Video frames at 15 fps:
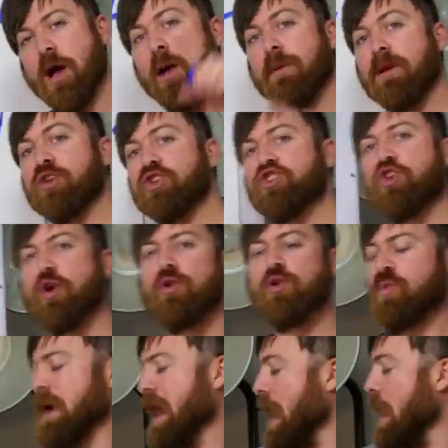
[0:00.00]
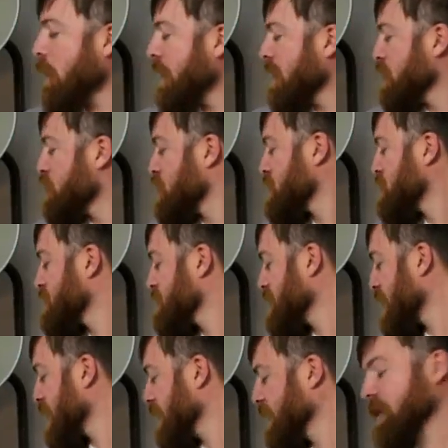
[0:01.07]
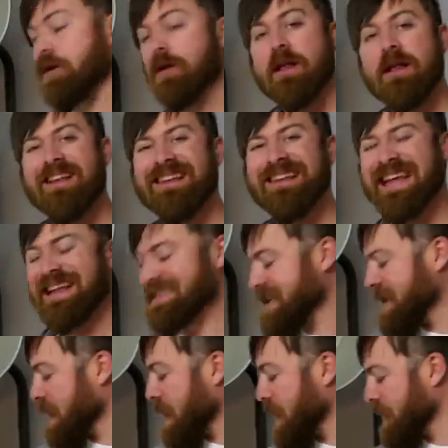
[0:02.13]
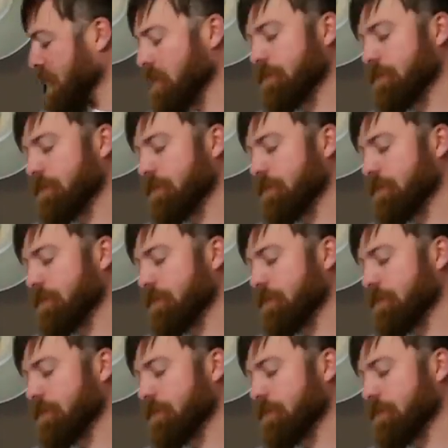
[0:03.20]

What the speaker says: Now, I'm gonna show you how in just a second here. Let's get on the